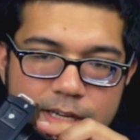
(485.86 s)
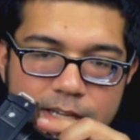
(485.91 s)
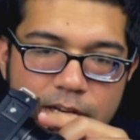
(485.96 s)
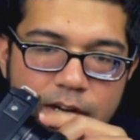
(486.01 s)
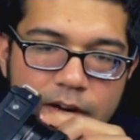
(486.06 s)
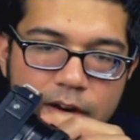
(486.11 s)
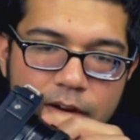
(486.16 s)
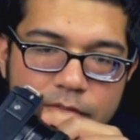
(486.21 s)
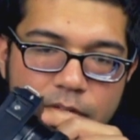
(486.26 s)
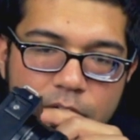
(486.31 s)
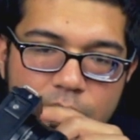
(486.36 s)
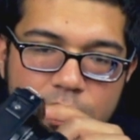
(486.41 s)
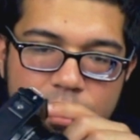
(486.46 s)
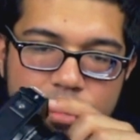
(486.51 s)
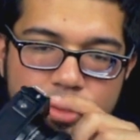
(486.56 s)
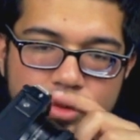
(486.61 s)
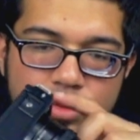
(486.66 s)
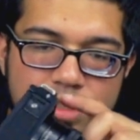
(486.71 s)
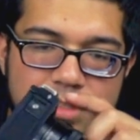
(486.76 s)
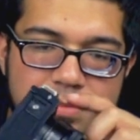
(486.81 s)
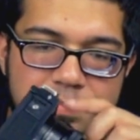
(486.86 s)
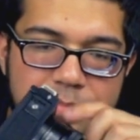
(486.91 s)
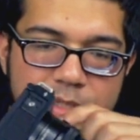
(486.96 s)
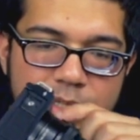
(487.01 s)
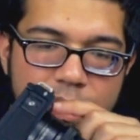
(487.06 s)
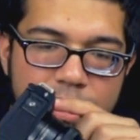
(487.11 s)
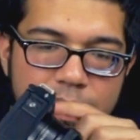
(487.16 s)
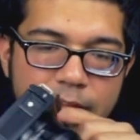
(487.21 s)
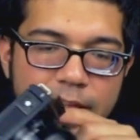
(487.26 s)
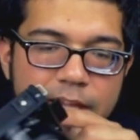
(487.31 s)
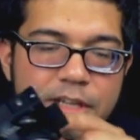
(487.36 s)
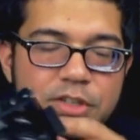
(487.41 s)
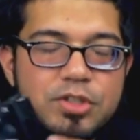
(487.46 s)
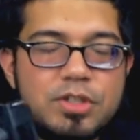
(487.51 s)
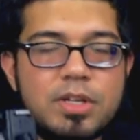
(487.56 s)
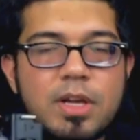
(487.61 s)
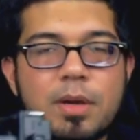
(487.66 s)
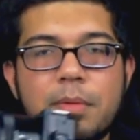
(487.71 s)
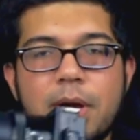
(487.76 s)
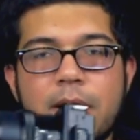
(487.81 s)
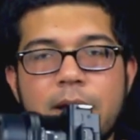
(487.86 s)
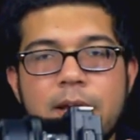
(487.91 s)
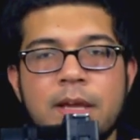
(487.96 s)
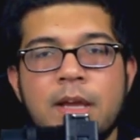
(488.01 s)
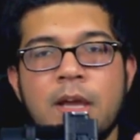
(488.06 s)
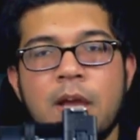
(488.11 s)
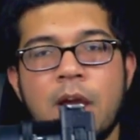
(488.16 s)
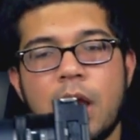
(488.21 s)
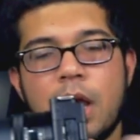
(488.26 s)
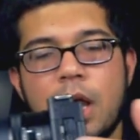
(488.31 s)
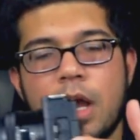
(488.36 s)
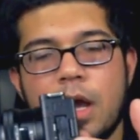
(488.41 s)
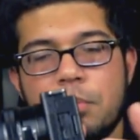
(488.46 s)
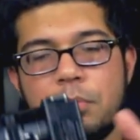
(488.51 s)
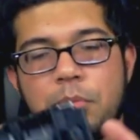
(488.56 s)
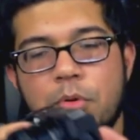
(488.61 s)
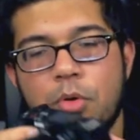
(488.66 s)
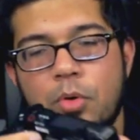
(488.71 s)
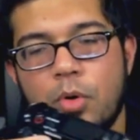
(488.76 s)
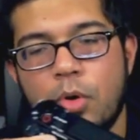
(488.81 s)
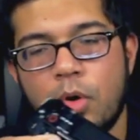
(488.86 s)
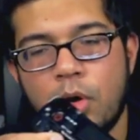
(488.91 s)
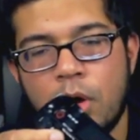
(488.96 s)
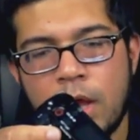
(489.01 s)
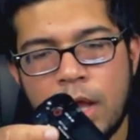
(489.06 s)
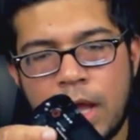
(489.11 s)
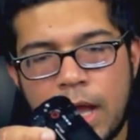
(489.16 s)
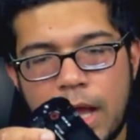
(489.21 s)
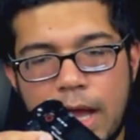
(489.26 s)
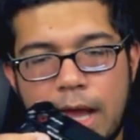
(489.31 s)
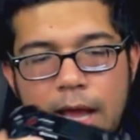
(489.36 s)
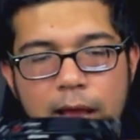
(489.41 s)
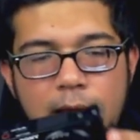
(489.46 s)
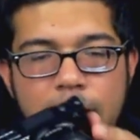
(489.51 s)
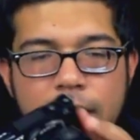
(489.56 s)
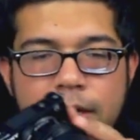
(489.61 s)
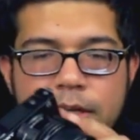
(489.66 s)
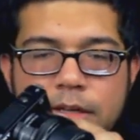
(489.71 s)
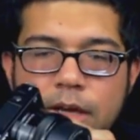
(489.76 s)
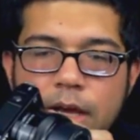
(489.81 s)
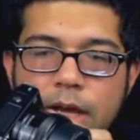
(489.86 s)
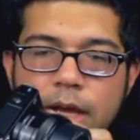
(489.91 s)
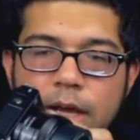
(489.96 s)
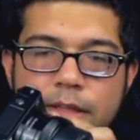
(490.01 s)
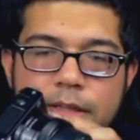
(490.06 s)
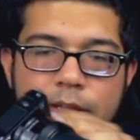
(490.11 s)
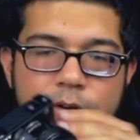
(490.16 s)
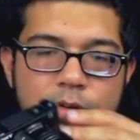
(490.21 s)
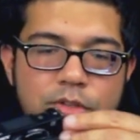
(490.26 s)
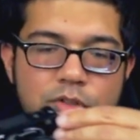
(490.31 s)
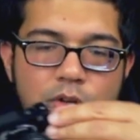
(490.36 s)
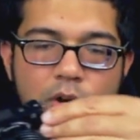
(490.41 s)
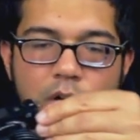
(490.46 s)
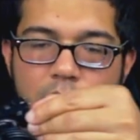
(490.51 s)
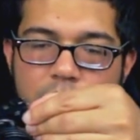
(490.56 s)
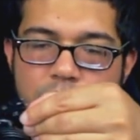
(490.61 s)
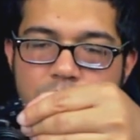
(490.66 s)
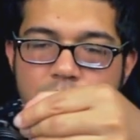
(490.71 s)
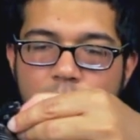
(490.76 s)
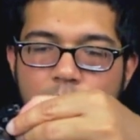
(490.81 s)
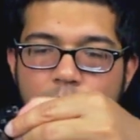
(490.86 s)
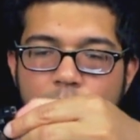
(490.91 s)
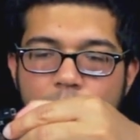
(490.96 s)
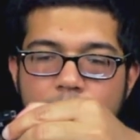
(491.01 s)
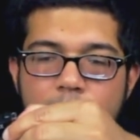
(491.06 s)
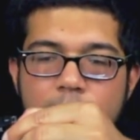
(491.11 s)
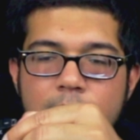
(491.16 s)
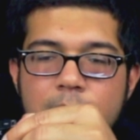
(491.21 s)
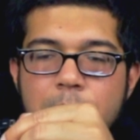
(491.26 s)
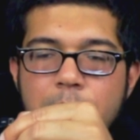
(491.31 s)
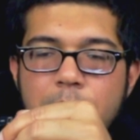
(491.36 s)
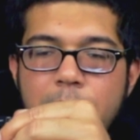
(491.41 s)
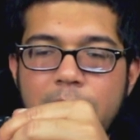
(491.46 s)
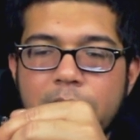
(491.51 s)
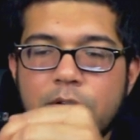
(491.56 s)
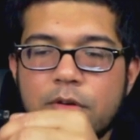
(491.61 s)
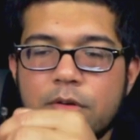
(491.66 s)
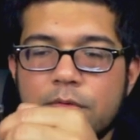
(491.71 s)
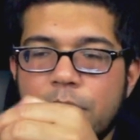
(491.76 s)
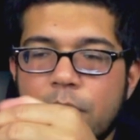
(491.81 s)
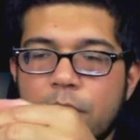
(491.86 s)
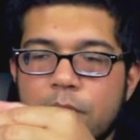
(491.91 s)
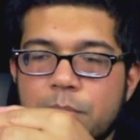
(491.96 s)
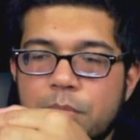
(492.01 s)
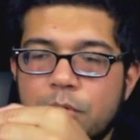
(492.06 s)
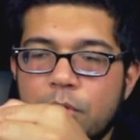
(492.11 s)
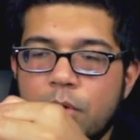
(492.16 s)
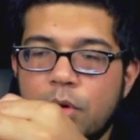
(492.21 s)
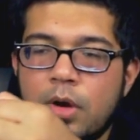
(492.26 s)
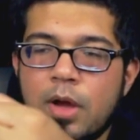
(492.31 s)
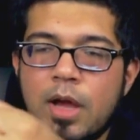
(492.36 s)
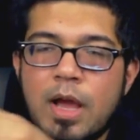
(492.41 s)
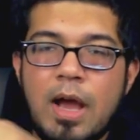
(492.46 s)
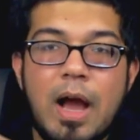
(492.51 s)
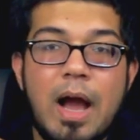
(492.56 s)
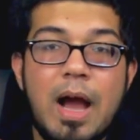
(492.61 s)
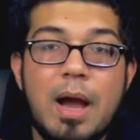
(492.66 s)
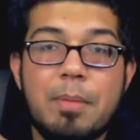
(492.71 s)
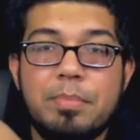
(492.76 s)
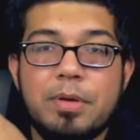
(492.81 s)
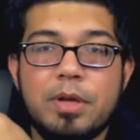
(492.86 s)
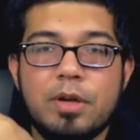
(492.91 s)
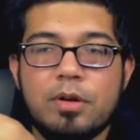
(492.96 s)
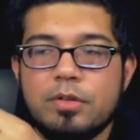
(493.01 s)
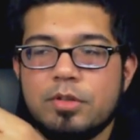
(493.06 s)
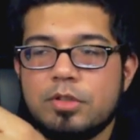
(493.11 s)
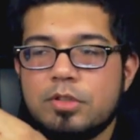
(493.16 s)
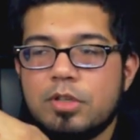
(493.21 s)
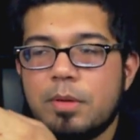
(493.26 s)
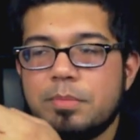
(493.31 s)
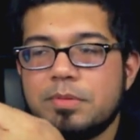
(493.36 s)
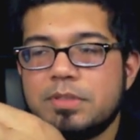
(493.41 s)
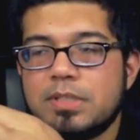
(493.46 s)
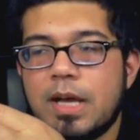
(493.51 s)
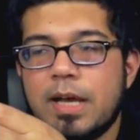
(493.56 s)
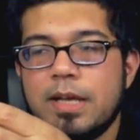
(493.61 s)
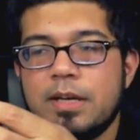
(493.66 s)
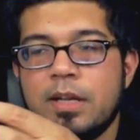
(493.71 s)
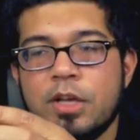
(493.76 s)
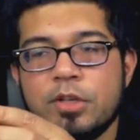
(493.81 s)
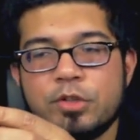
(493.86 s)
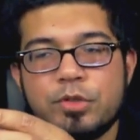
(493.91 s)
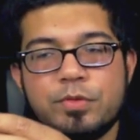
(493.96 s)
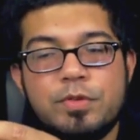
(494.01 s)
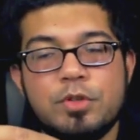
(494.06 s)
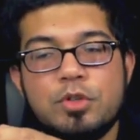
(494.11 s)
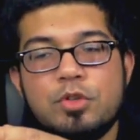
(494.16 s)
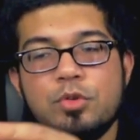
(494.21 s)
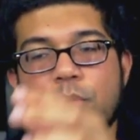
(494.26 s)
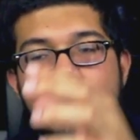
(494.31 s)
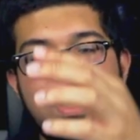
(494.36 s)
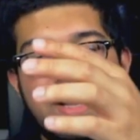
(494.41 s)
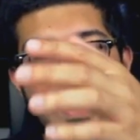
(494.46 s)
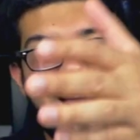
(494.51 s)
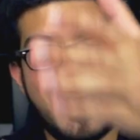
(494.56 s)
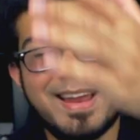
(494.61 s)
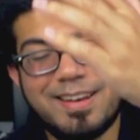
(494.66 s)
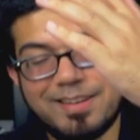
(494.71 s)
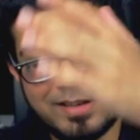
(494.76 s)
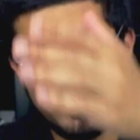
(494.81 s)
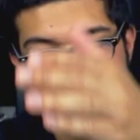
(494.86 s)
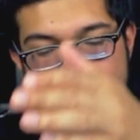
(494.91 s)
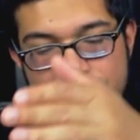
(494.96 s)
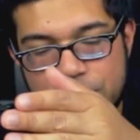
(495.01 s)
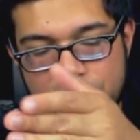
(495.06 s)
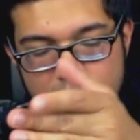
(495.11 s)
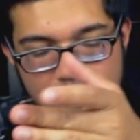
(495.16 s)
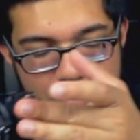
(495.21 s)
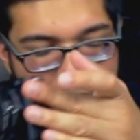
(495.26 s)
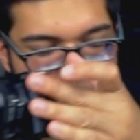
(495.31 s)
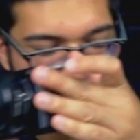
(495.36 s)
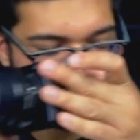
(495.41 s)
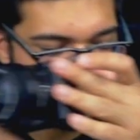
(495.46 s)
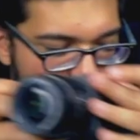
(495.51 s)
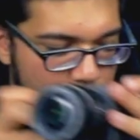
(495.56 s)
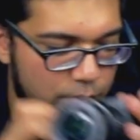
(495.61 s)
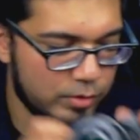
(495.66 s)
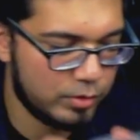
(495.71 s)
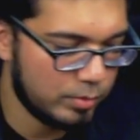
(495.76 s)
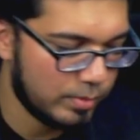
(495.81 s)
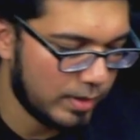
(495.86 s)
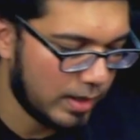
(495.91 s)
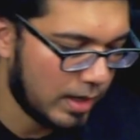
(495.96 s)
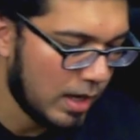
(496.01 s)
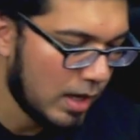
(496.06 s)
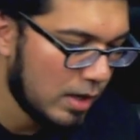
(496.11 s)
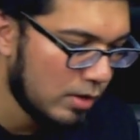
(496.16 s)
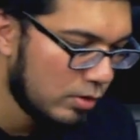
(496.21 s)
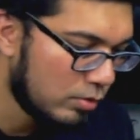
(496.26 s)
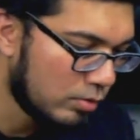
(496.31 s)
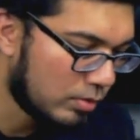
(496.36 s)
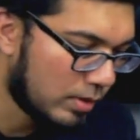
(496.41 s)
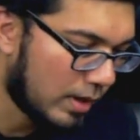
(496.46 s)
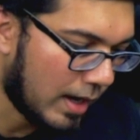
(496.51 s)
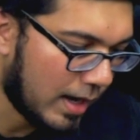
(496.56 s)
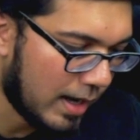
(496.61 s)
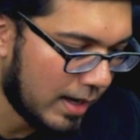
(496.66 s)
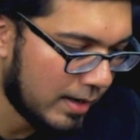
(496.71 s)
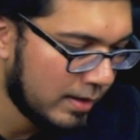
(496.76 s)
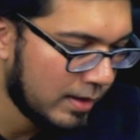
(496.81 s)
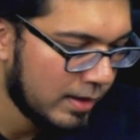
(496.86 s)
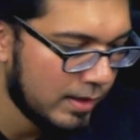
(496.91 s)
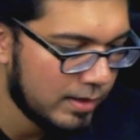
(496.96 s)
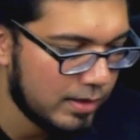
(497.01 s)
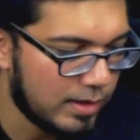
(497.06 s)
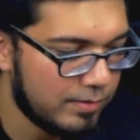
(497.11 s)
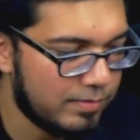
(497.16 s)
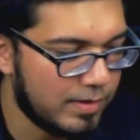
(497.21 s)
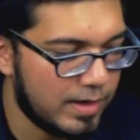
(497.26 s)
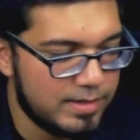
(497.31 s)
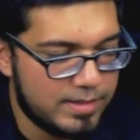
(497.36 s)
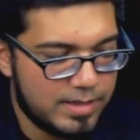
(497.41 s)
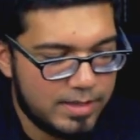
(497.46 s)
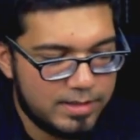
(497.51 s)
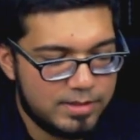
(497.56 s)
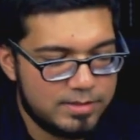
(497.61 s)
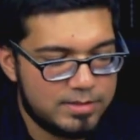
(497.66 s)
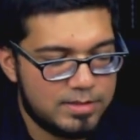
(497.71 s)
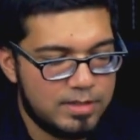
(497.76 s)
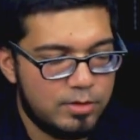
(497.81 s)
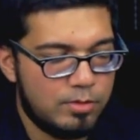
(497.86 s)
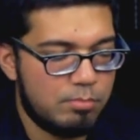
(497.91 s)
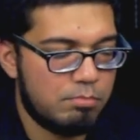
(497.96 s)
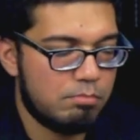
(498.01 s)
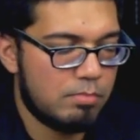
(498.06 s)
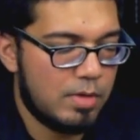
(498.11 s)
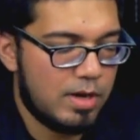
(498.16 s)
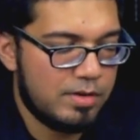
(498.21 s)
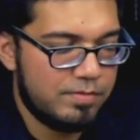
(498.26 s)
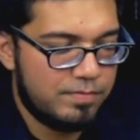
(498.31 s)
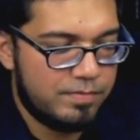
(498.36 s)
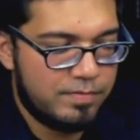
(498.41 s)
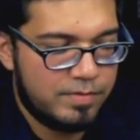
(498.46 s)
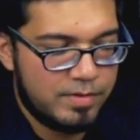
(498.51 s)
here, I've got a USB and a HDMI port, and there is also a microphone port up here on the top side. So if you do want to add an additional microphone to it, you can. Now if I take this little muff